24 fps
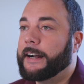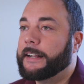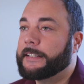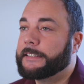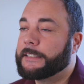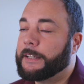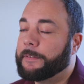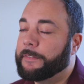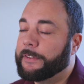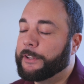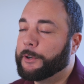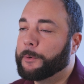
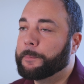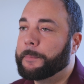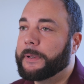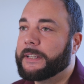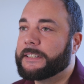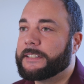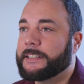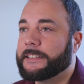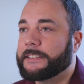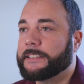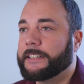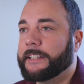some of their
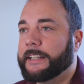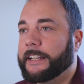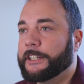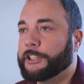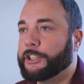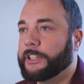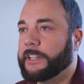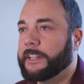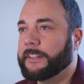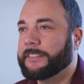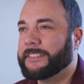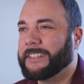business
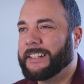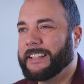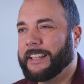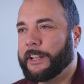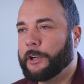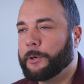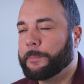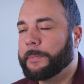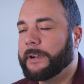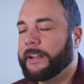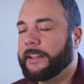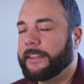initiatives, and a
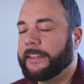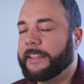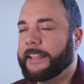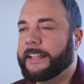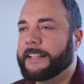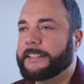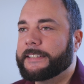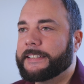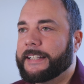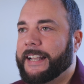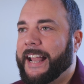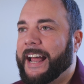little bit of the
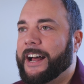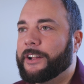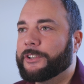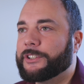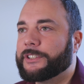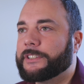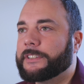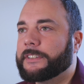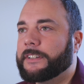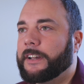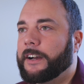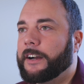ins and
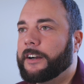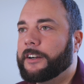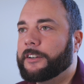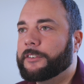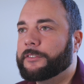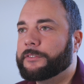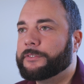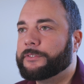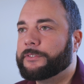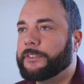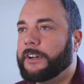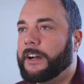outs
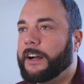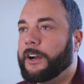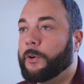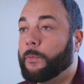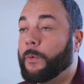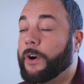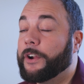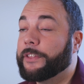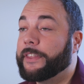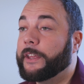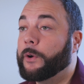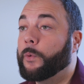of
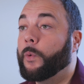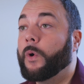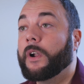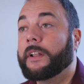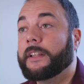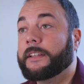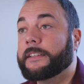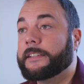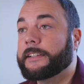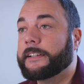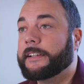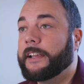where they
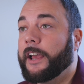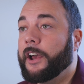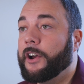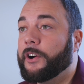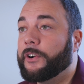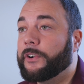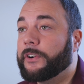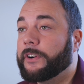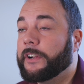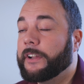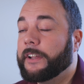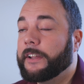wanted to
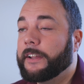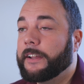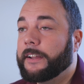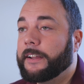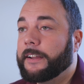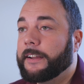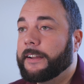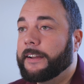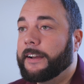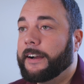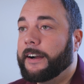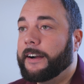go
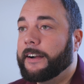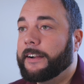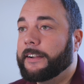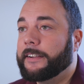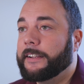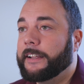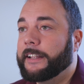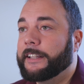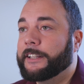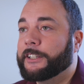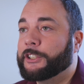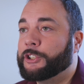
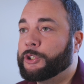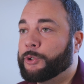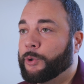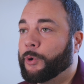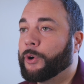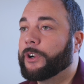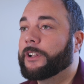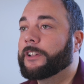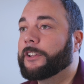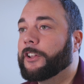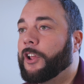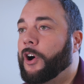in the
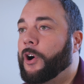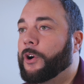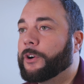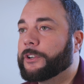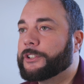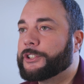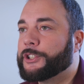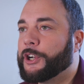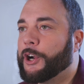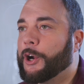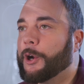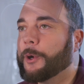short and
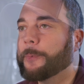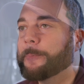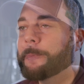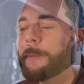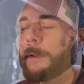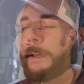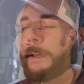long term.